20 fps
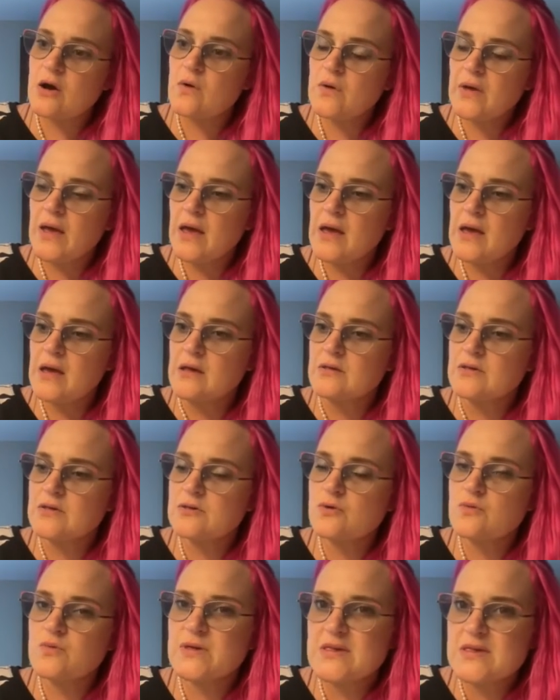okay,
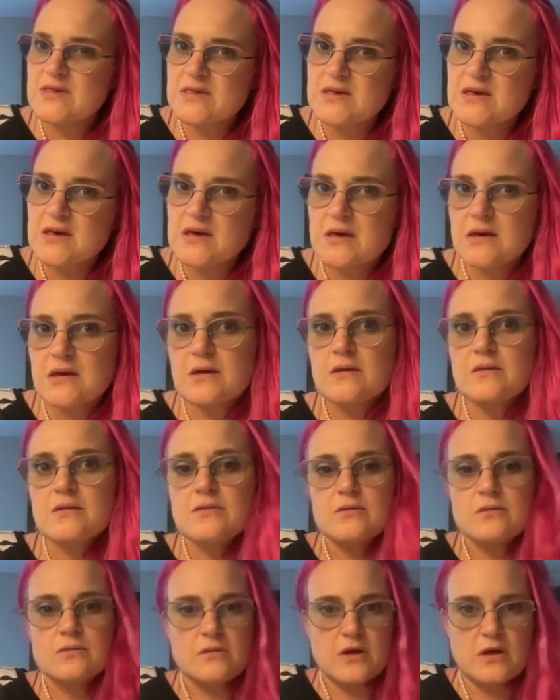so we see
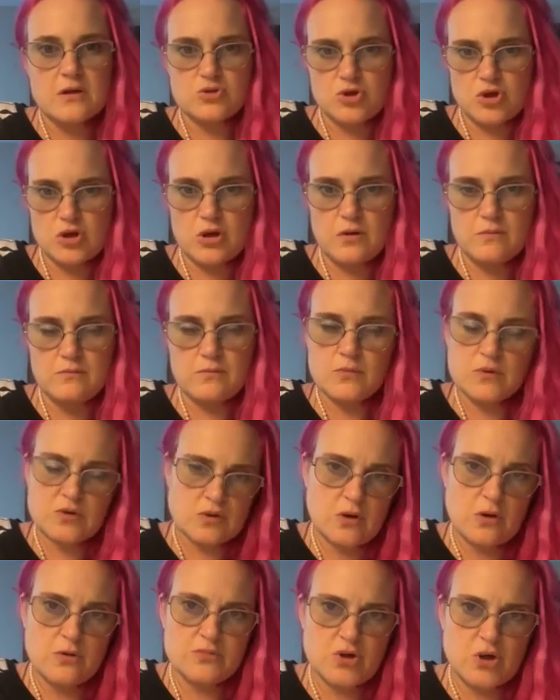that Jim, let's
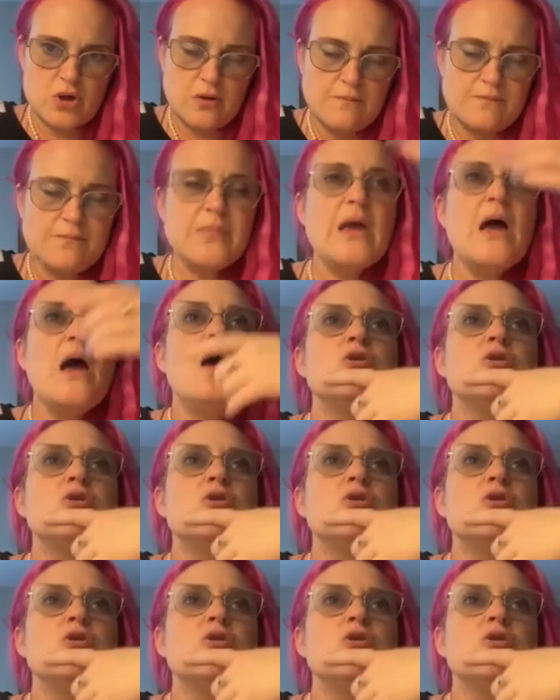call him Jim.